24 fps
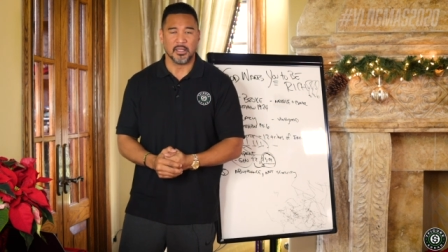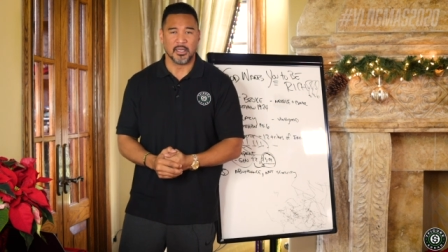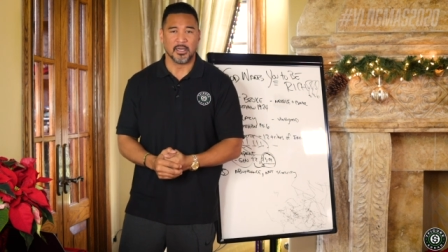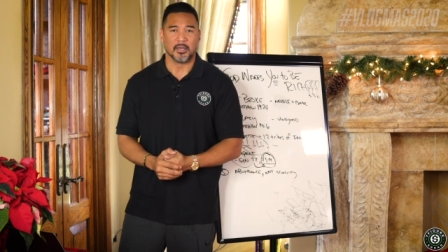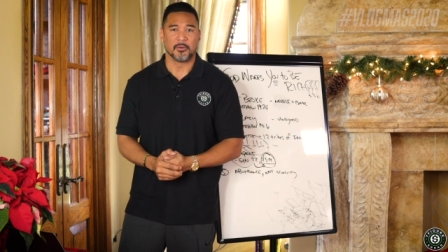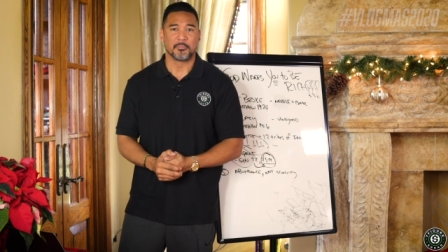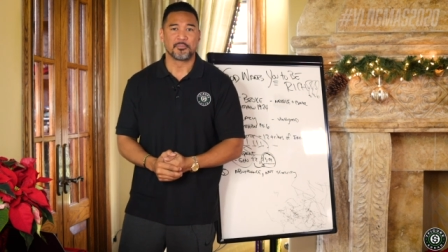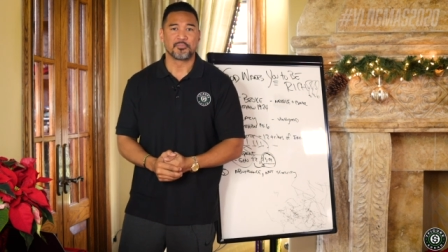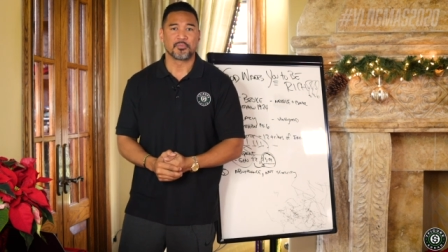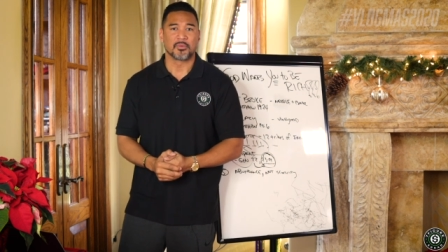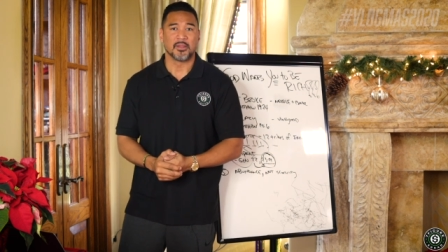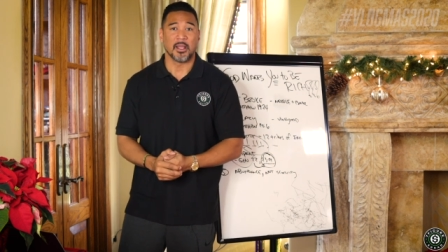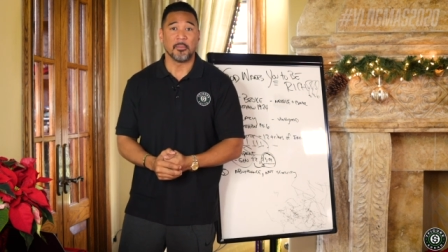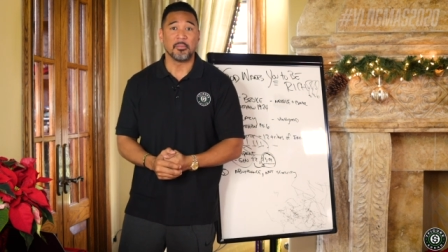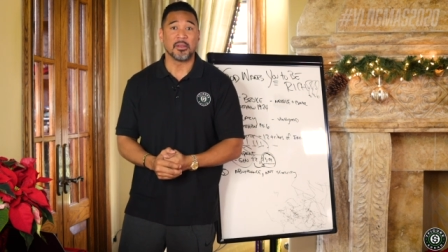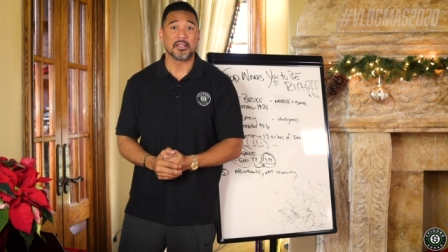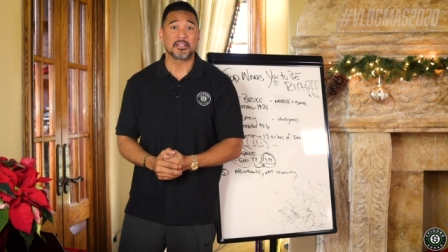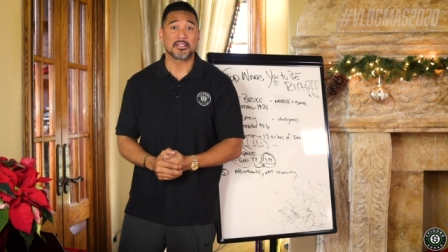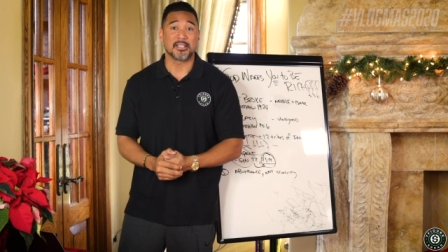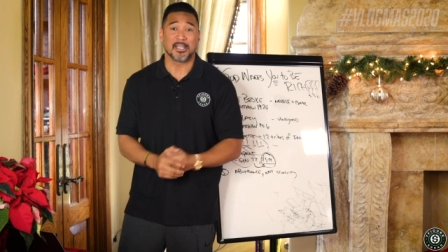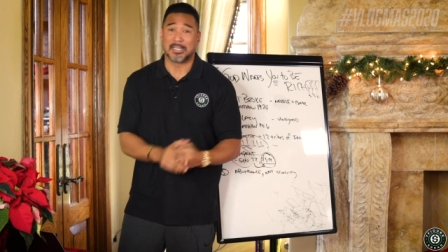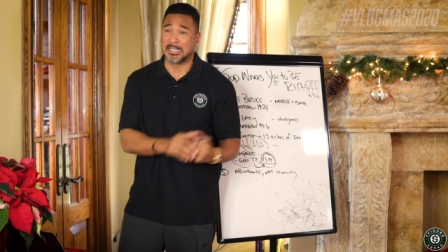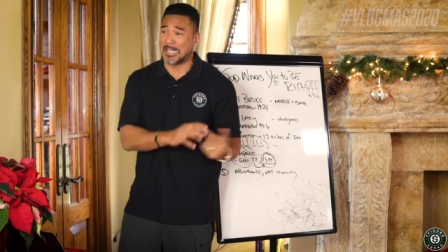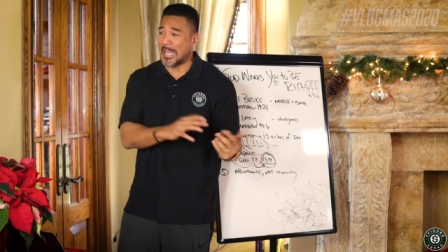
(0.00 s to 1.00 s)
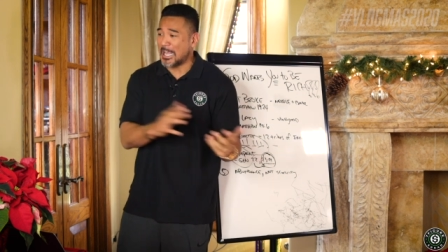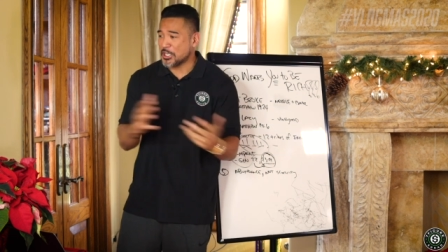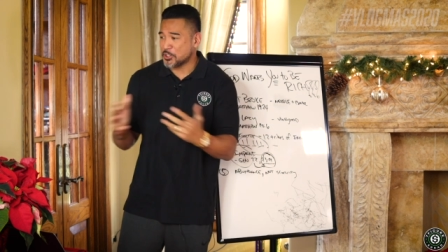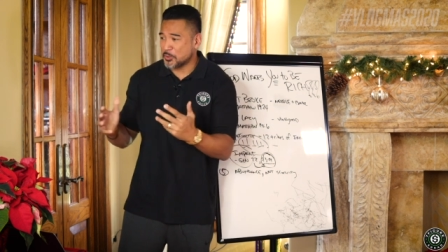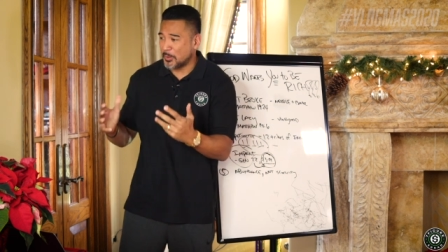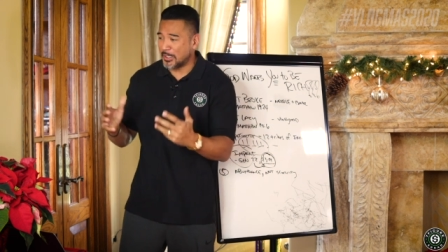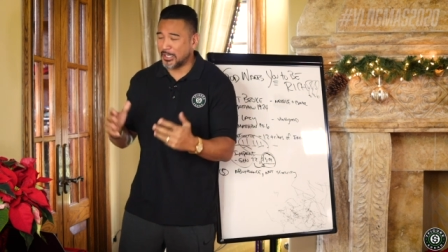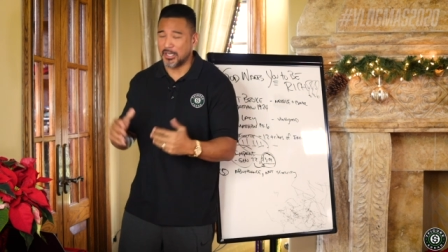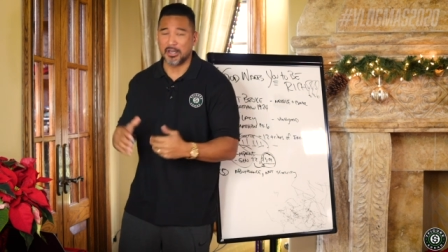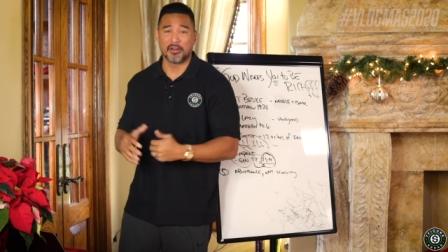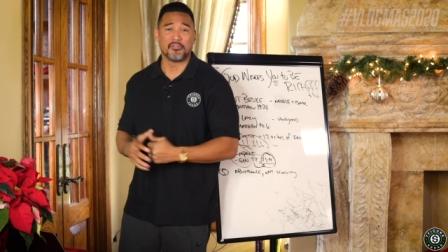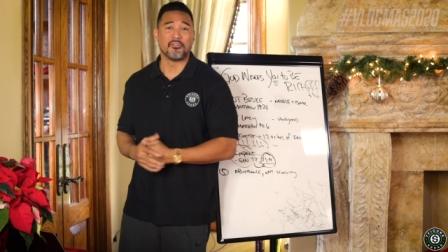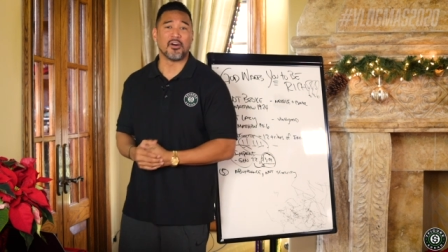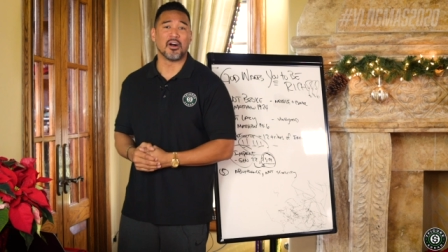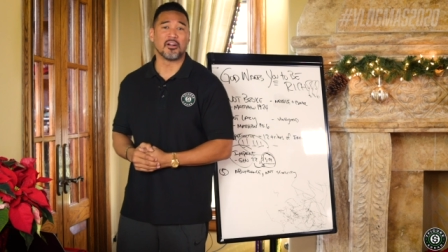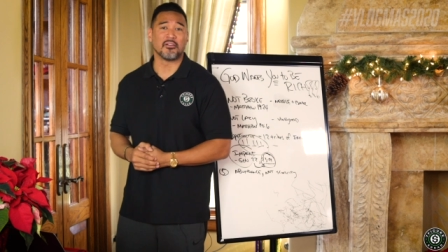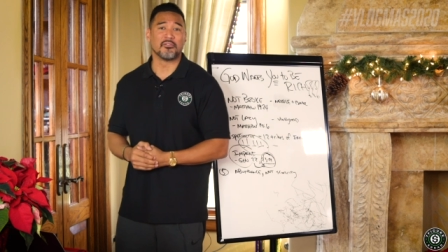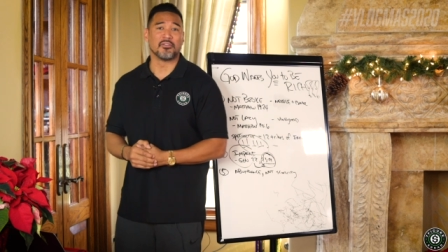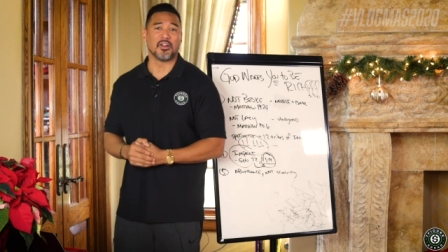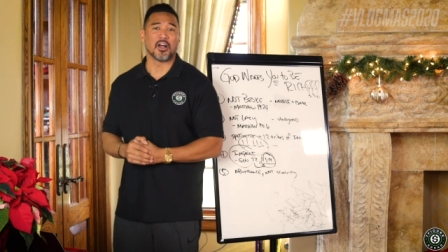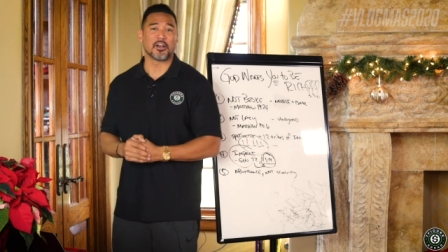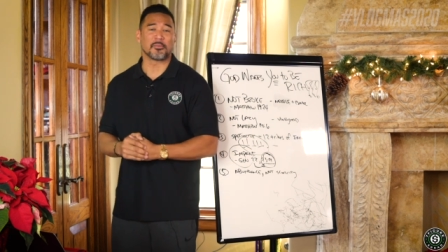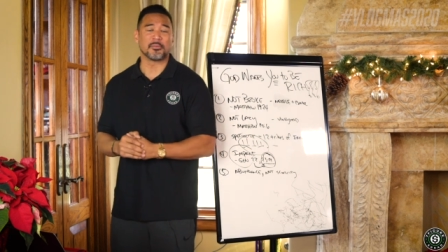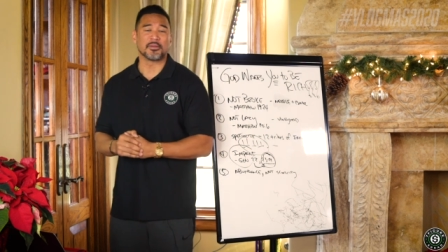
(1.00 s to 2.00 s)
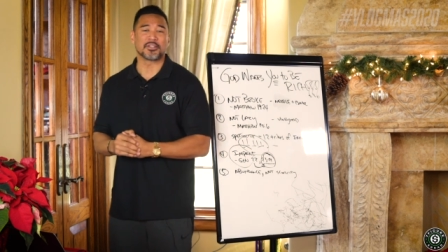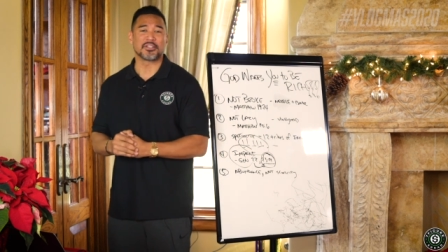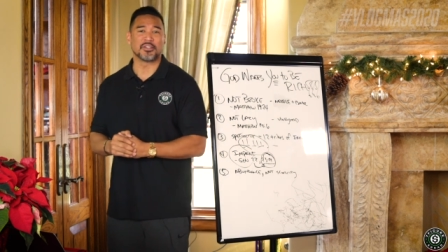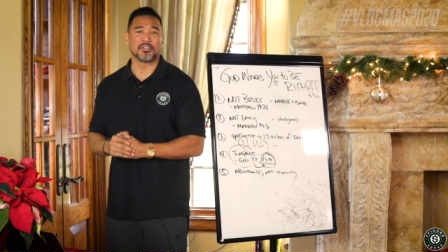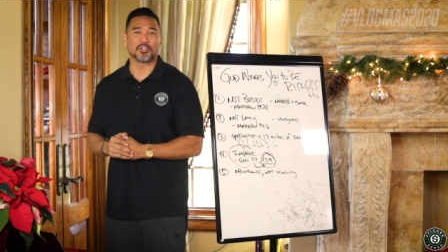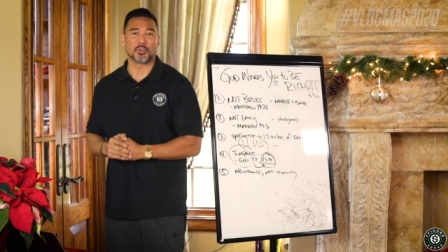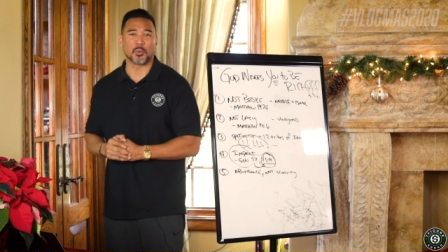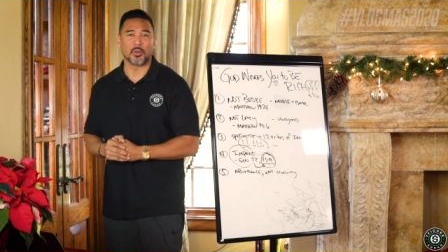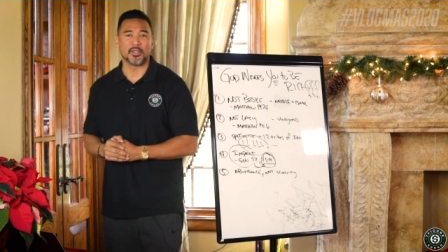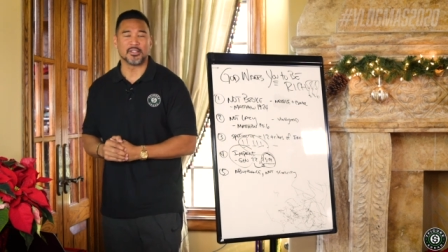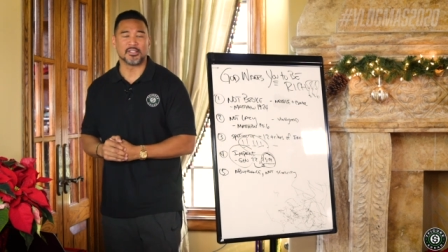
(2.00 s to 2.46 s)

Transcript: millionaire. That being said, last week here at Vlogmas